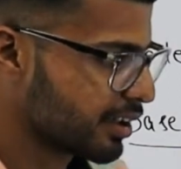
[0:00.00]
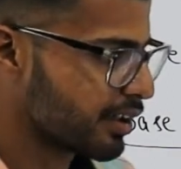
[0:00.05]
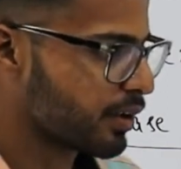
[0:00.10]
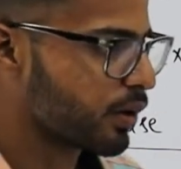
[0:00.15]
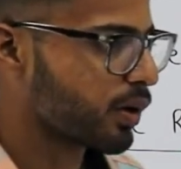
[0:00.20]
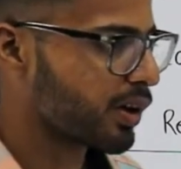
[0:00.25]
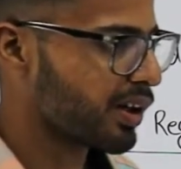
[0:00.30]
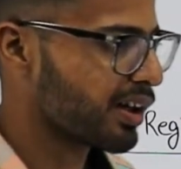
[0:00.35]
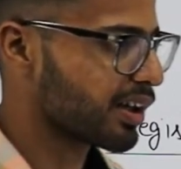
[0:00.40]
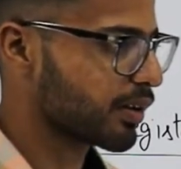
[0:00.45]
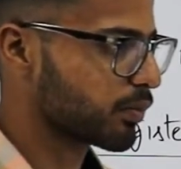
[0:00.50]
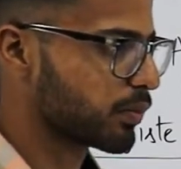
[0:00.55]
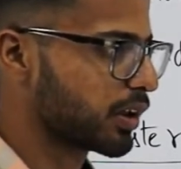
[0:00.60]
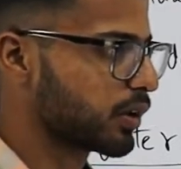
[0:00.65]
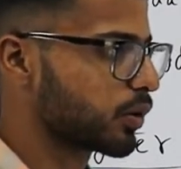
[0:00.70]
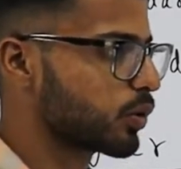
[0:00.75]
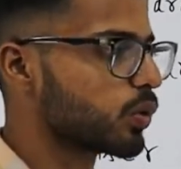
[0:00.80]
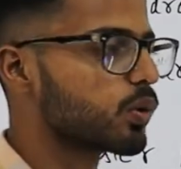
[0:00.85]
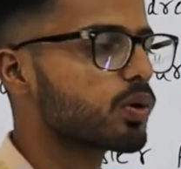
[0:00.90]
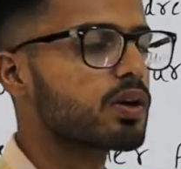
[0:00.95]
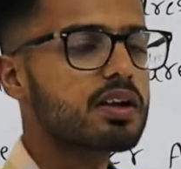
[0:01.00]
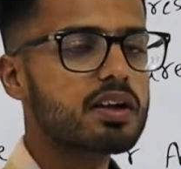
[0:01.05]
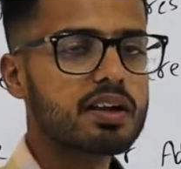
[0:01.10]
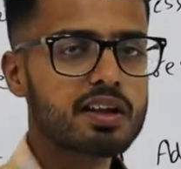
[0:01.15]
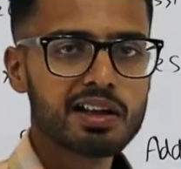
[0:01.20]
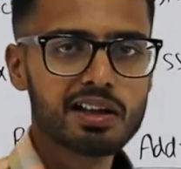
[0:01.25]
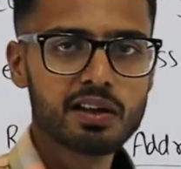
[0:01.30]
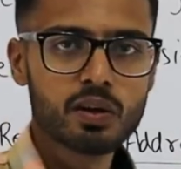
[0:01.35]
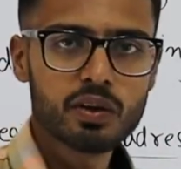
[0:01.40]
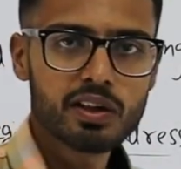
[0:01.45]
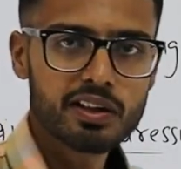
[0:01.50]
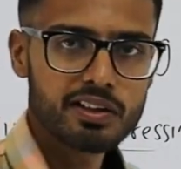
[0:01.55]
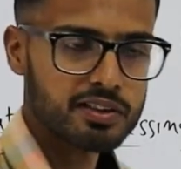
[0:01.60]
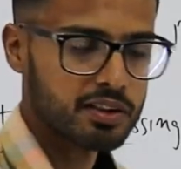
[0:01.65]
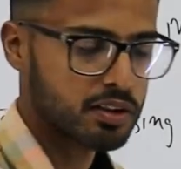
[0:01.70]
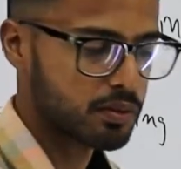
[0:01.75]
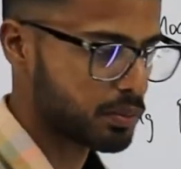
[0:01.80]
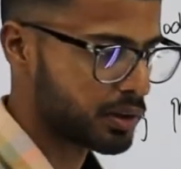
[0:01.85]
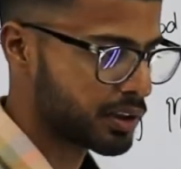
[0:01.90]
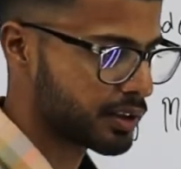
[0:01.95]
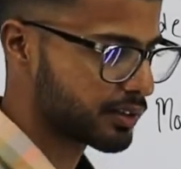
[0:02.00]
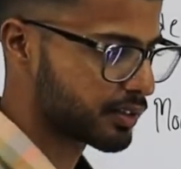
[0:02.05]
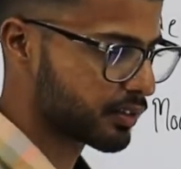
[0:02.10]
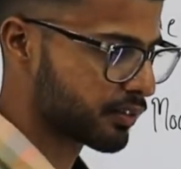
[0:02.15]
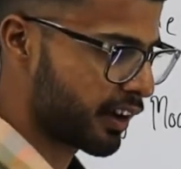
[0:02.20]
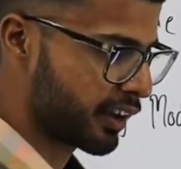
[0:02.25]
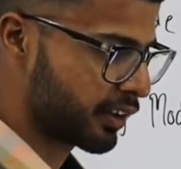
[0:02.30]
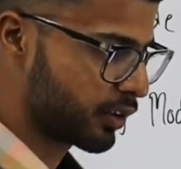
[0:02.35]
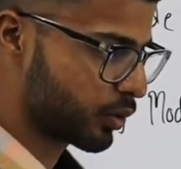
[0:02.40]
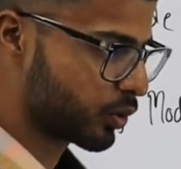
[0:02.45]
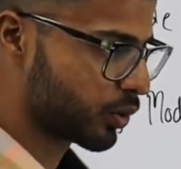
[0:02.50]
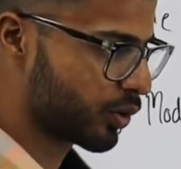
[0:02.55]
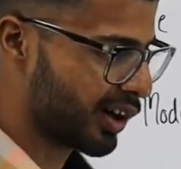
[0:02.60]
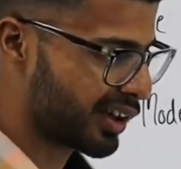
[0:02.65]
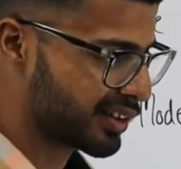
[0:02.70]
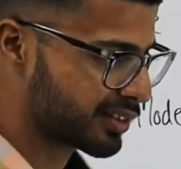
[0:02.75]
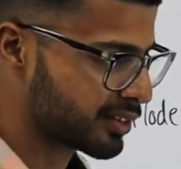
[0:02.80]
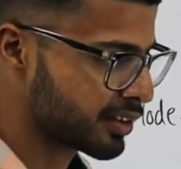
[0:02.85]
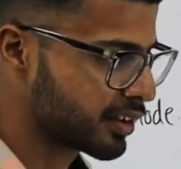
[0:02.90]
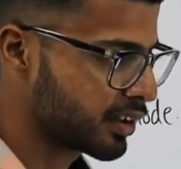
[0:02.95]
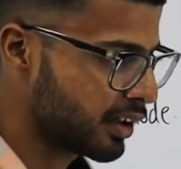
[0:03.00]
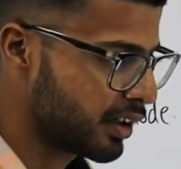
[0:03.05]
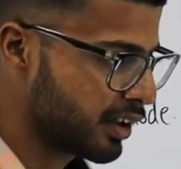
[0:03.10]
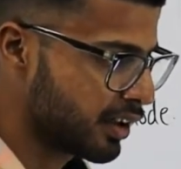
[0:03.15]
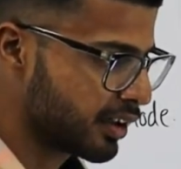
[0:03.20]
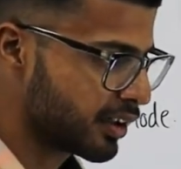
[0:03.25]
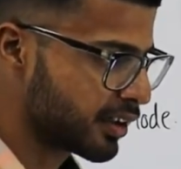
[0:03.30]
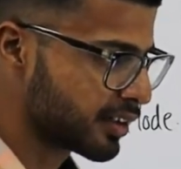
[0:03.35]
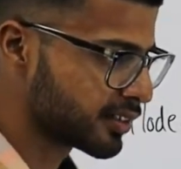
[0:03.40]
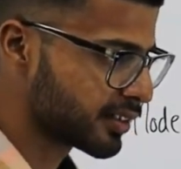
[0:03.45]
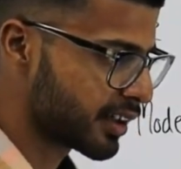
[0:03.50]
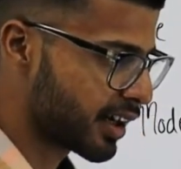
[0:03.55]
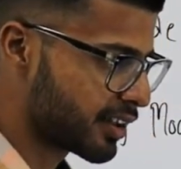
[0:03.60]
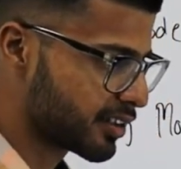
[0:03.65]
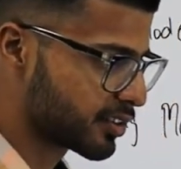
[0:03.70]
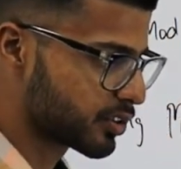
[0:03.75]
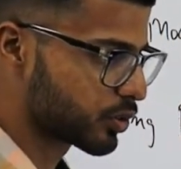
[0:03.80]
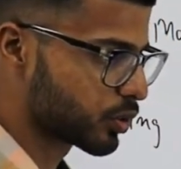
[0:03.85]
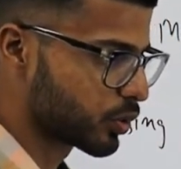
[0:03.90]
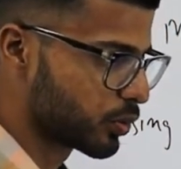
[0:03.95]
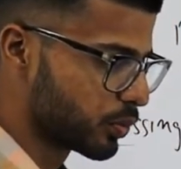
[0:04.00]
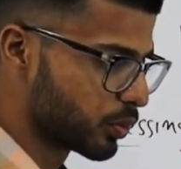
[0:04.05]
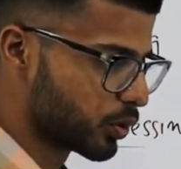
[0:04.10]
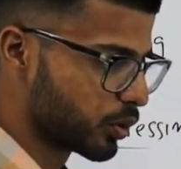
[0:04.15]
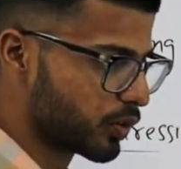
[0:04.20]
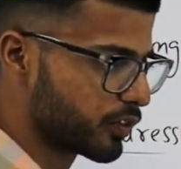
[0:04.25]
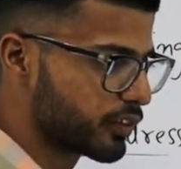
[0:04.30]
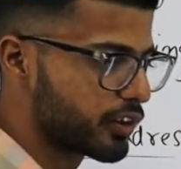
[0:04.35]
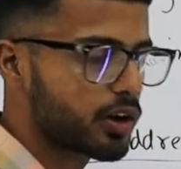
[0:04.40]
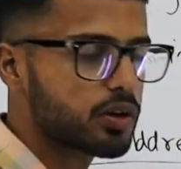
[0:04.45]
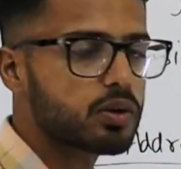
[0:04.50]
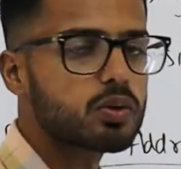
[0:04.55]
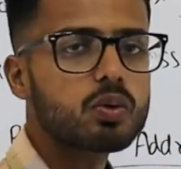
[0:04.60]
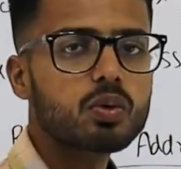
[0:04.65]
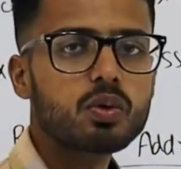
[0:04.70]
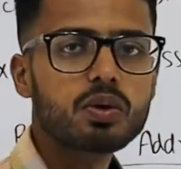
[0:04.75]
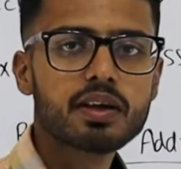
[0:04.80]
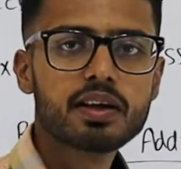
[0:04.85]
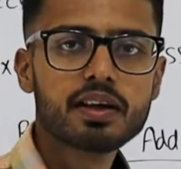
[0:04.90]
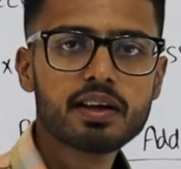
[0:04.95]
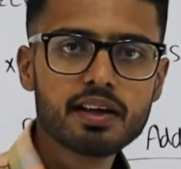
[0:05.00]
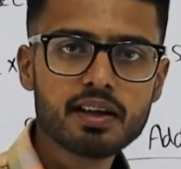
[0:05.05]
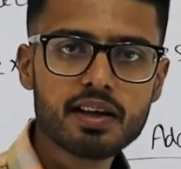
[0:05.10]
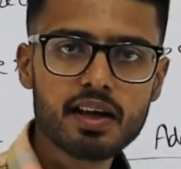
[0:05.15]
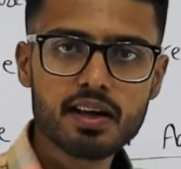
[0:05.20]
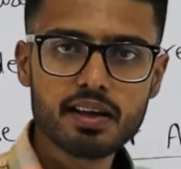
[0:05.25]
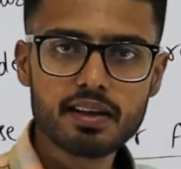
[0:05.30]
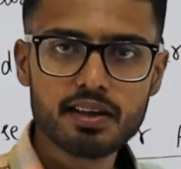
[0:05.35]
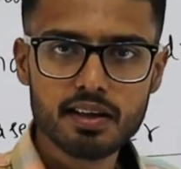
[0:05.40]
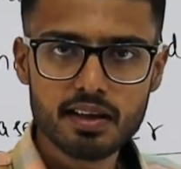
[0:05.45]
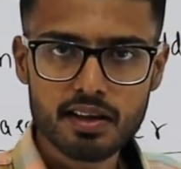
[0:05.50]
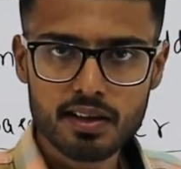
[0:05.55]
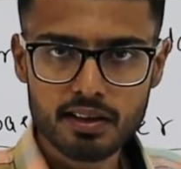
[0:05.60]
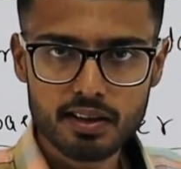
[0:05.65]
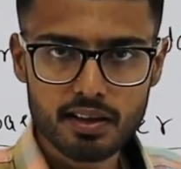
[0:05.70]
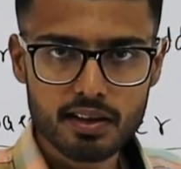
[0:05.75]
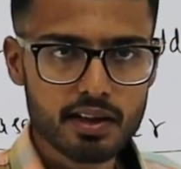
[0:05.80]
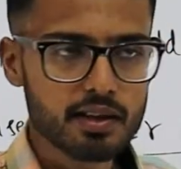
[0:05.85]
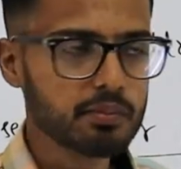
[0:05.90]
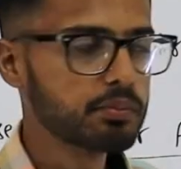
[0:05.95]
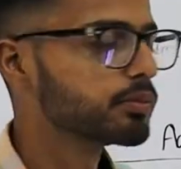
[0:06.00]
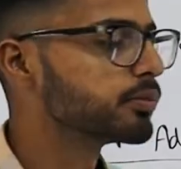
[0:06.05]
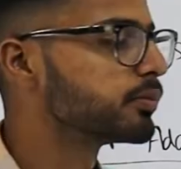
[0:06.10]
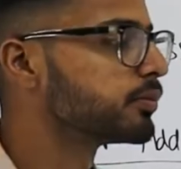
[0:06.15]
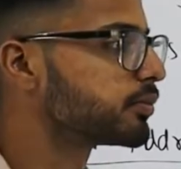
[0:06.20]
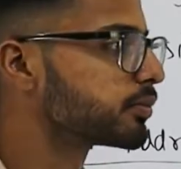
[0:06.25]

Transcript: relocatable code. Relocation means when OS decides to move your code here and there in RAM.